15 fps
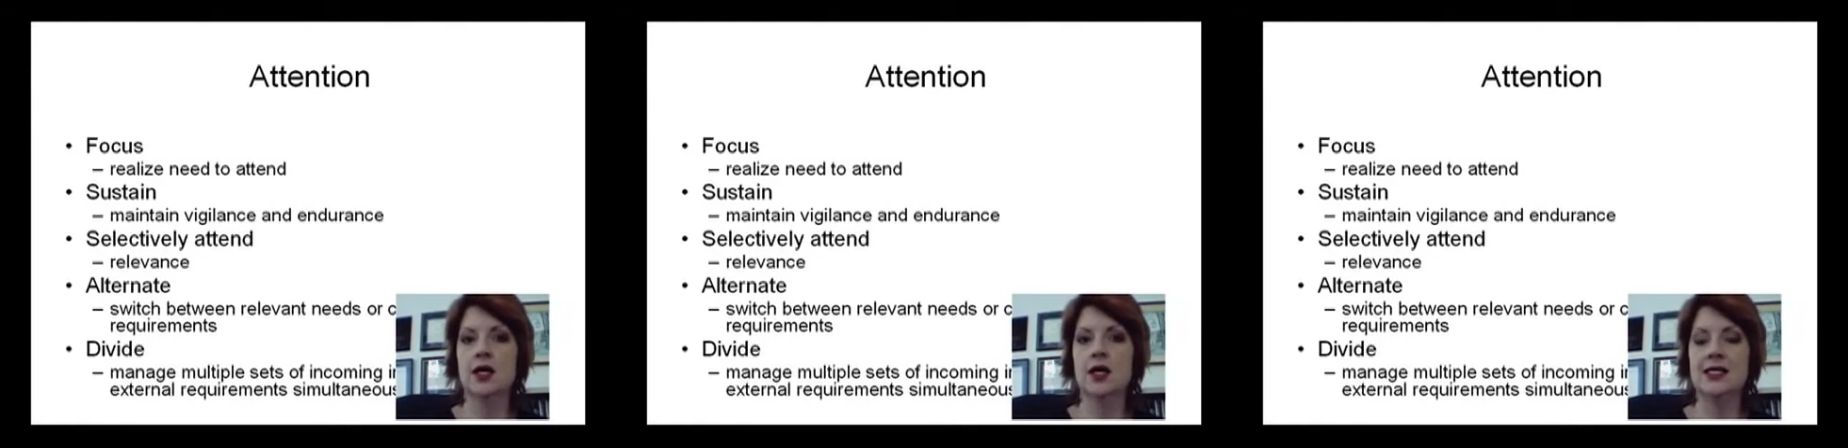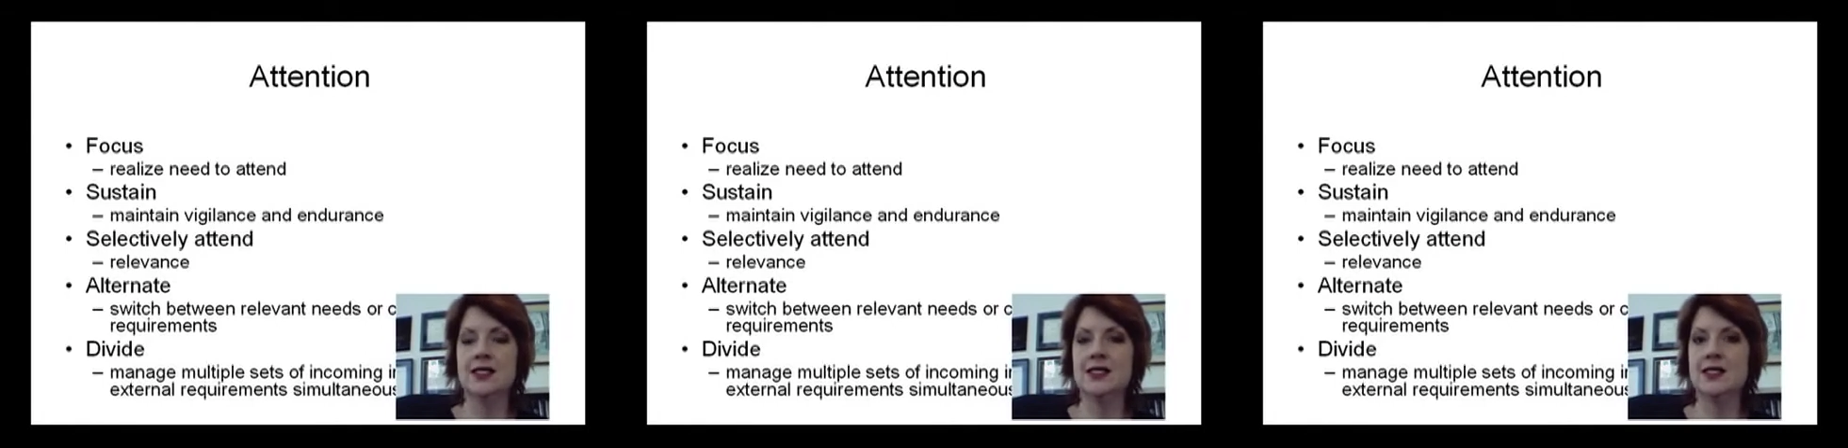
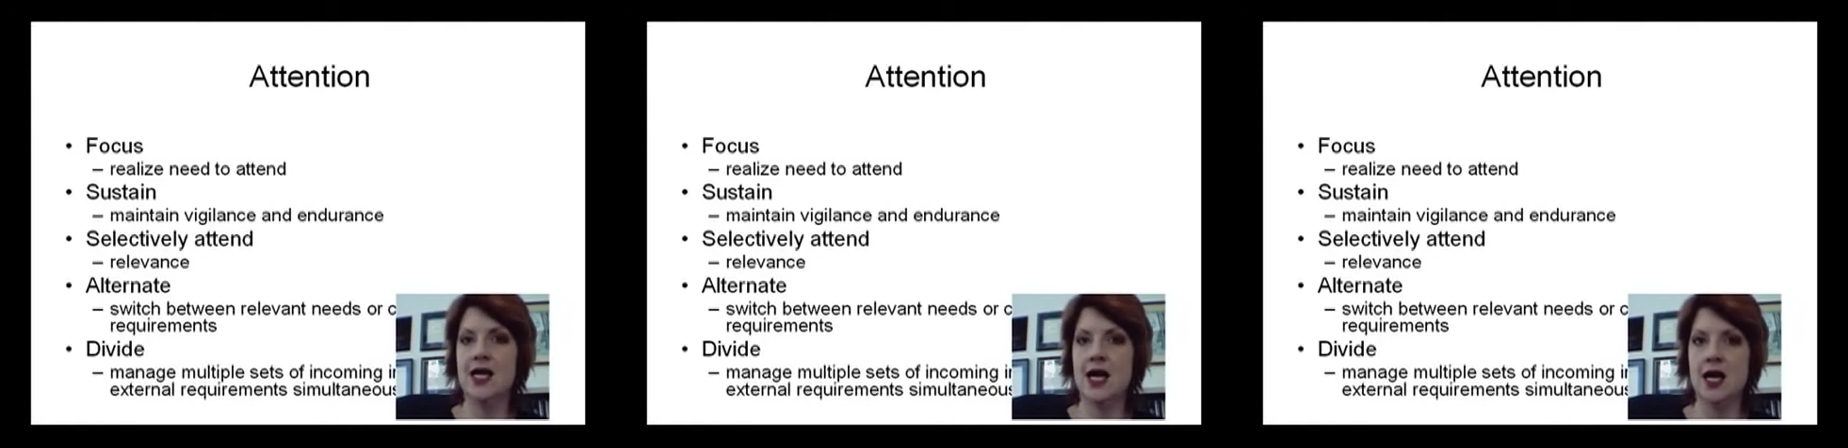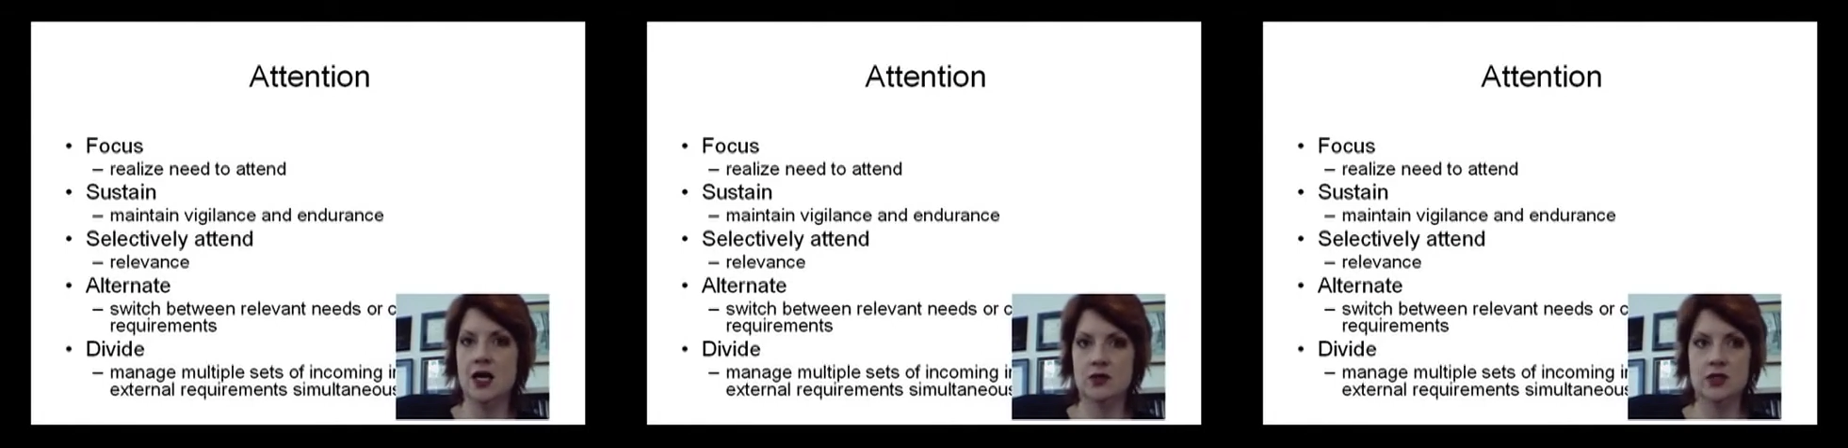a
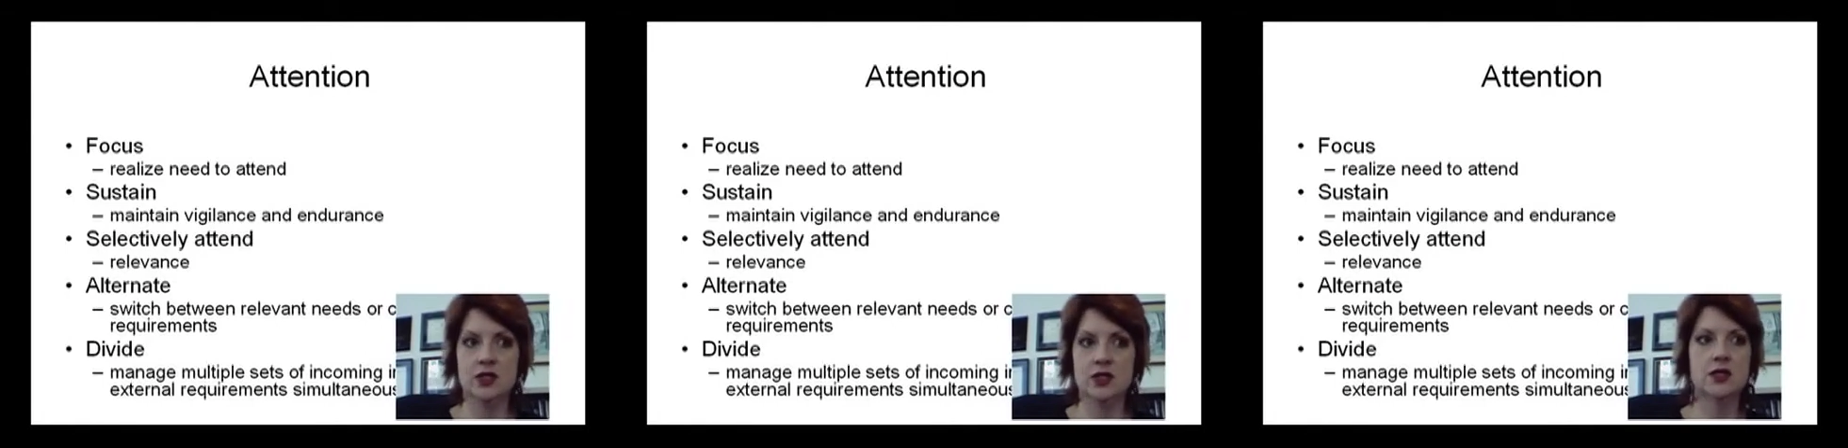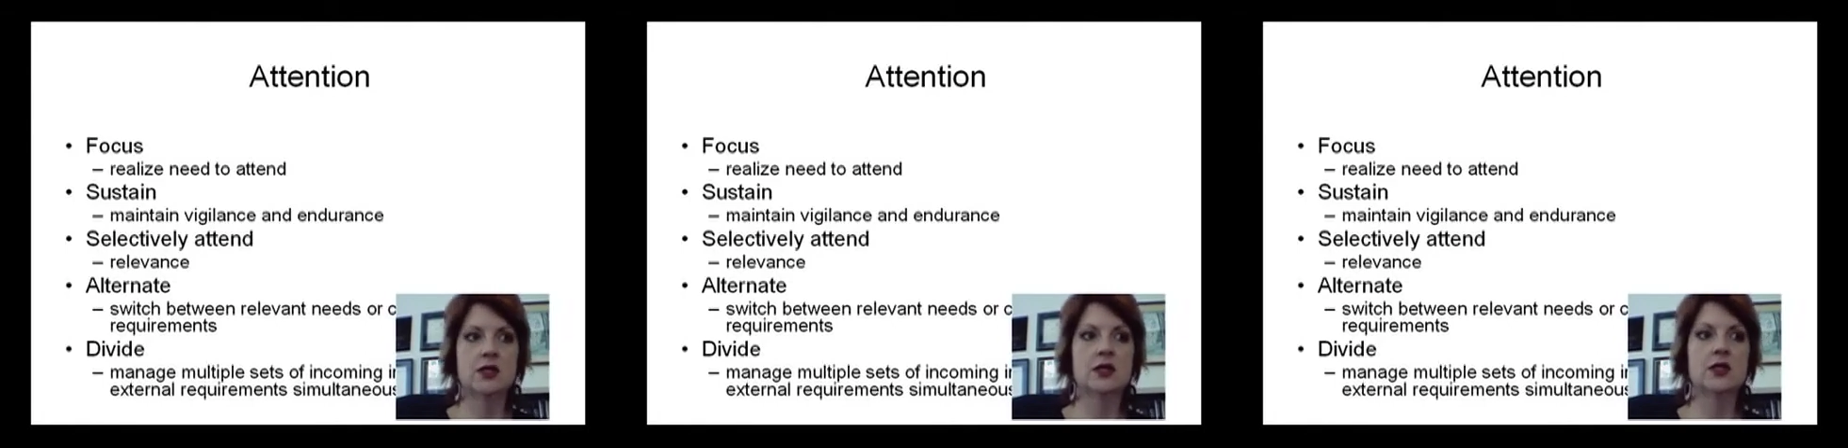
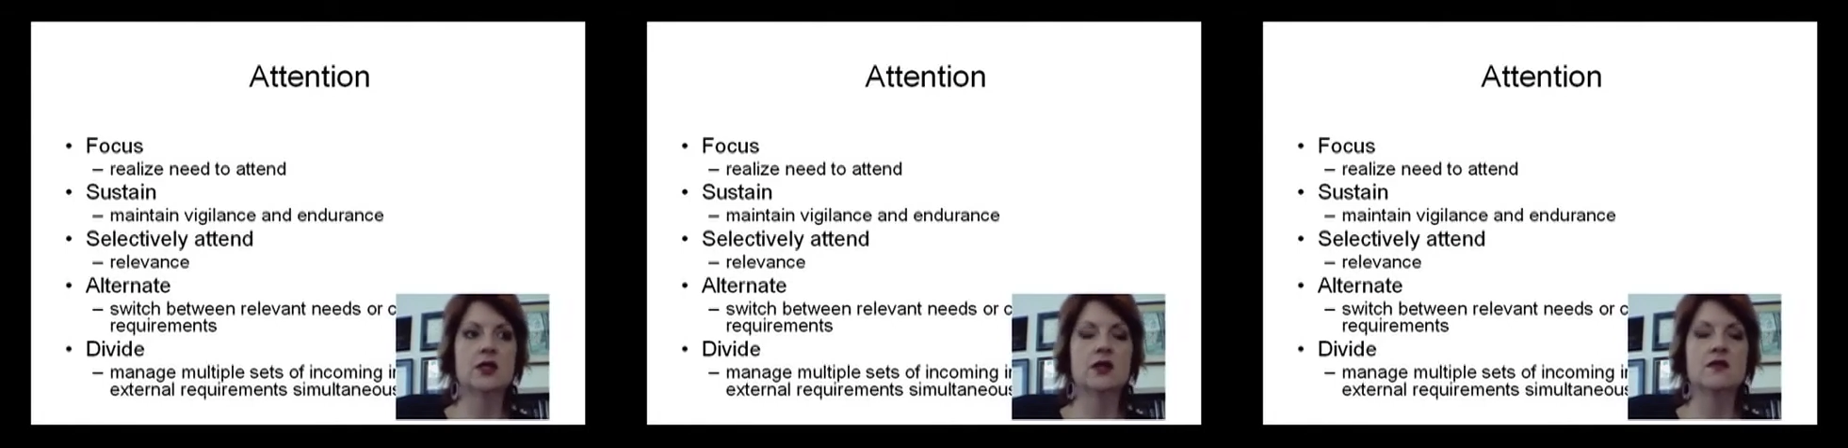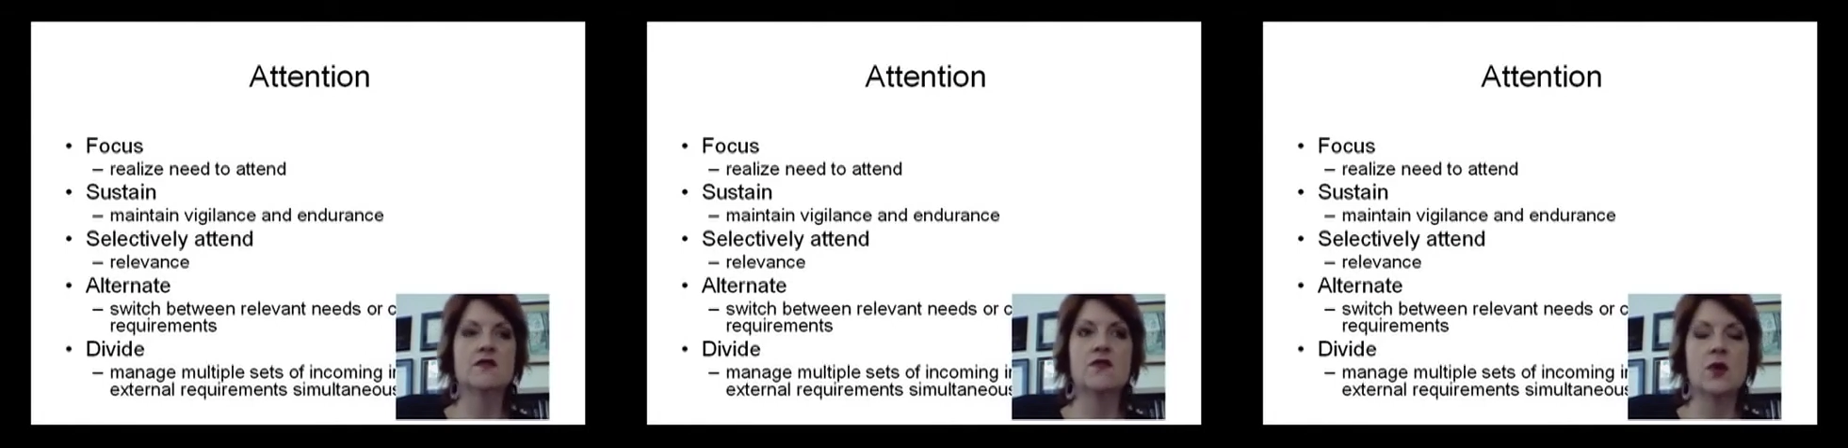sound,
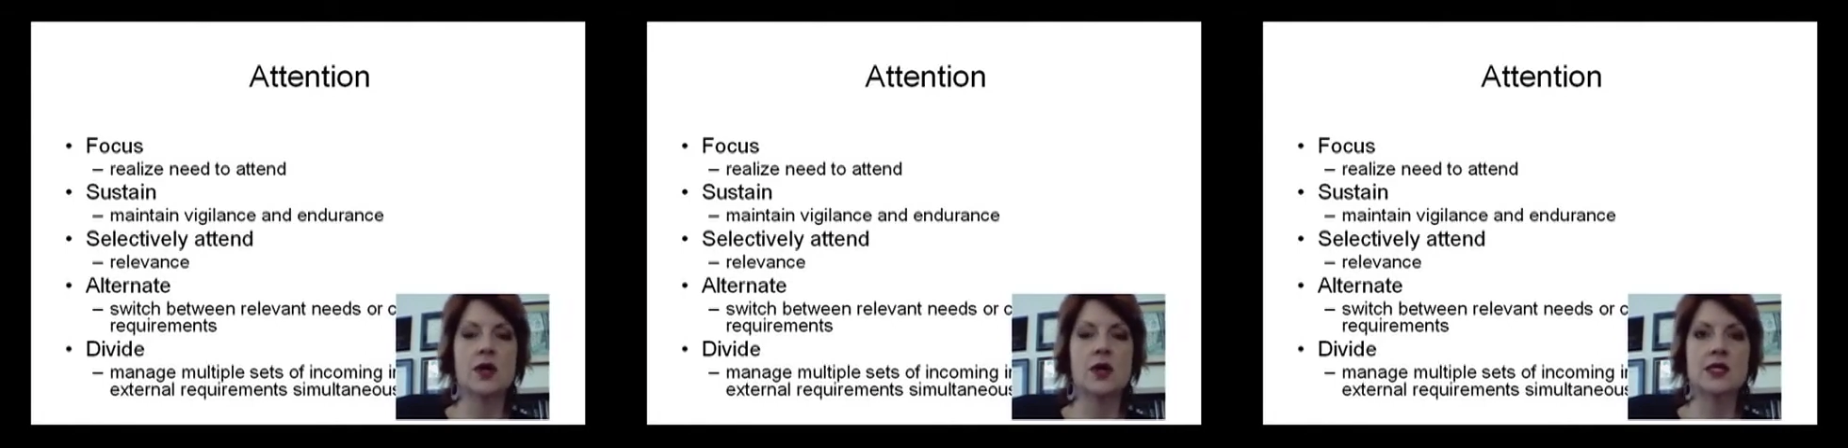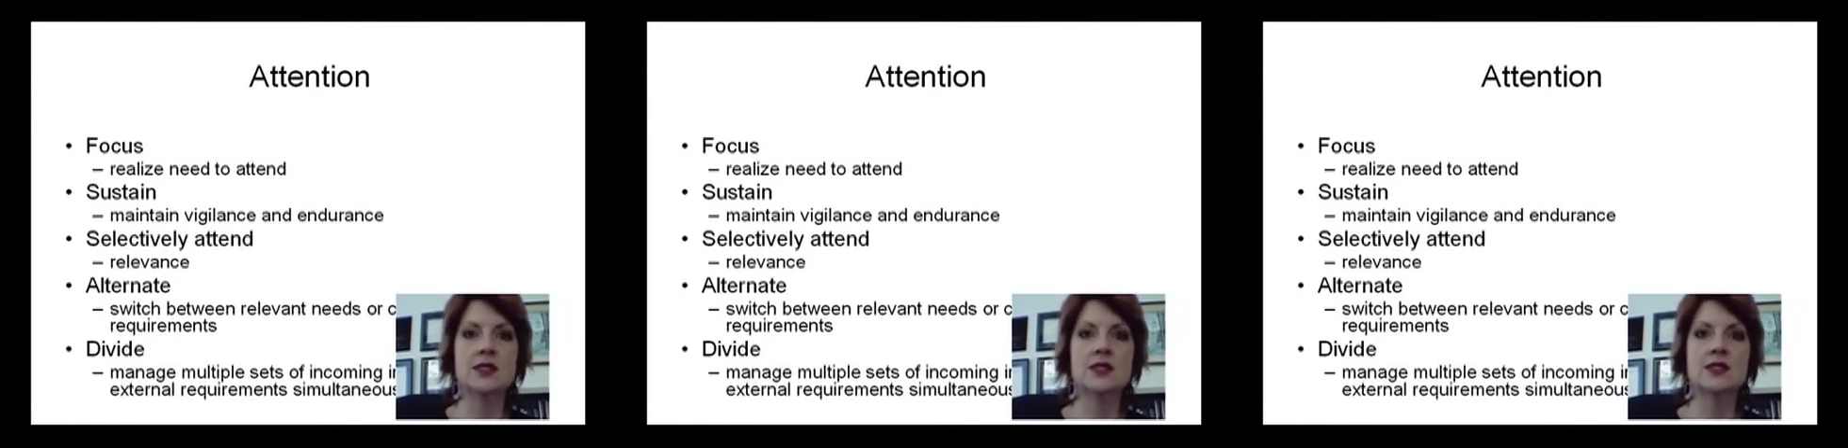a
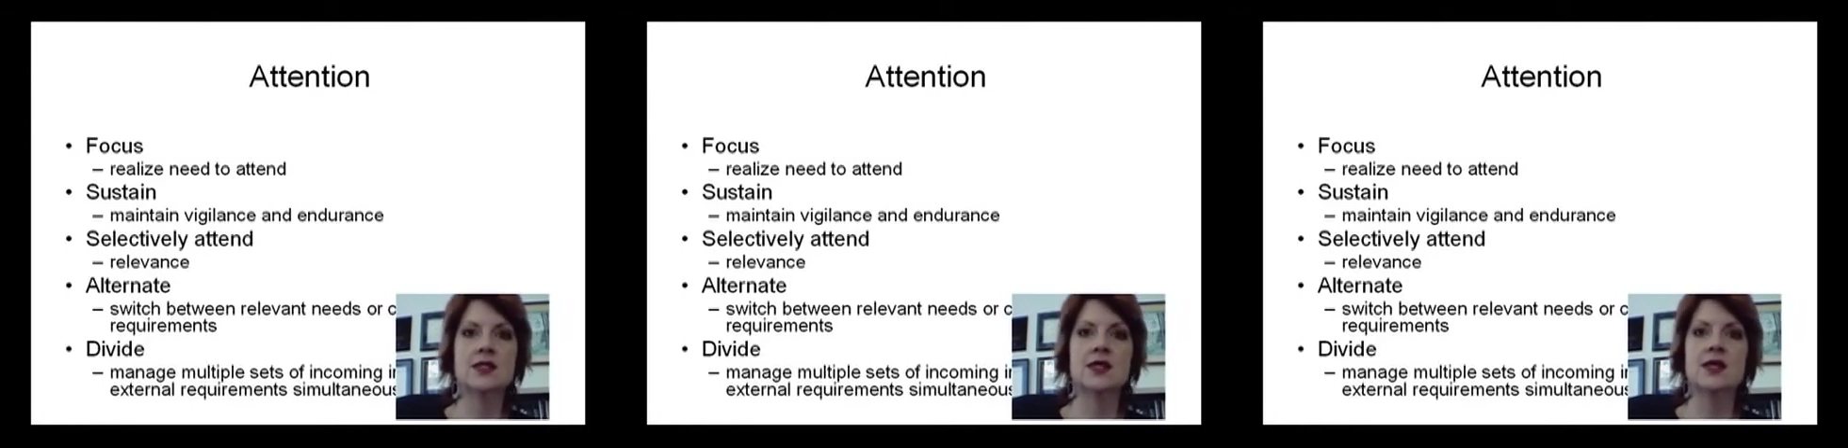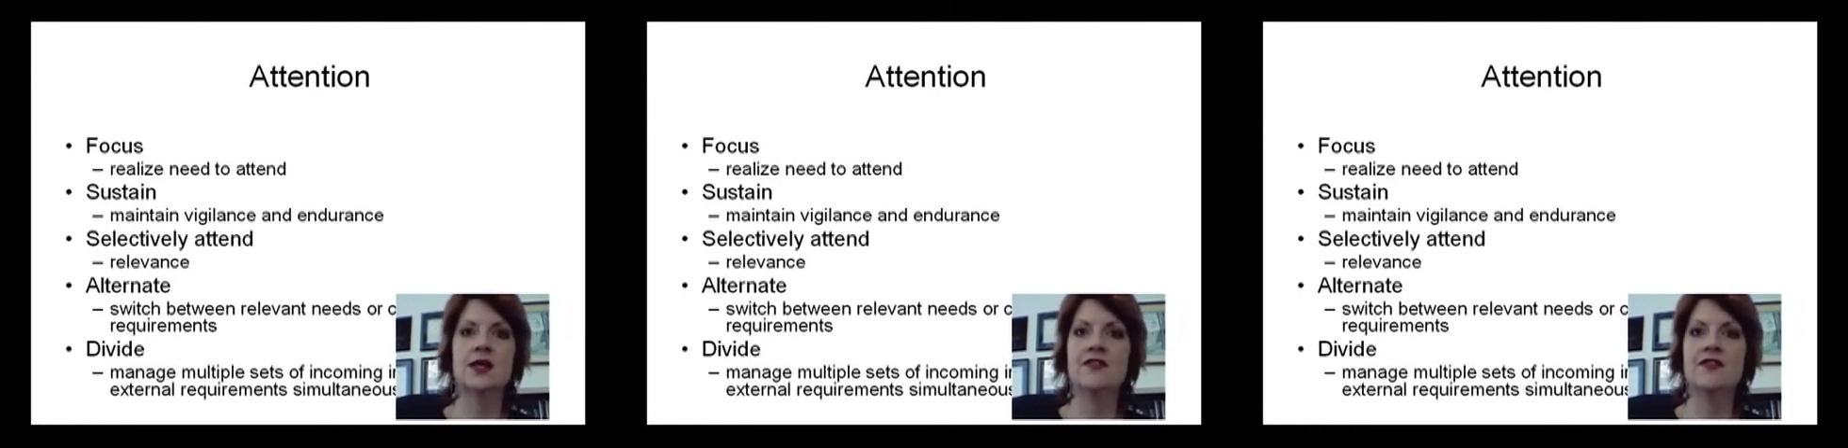voice,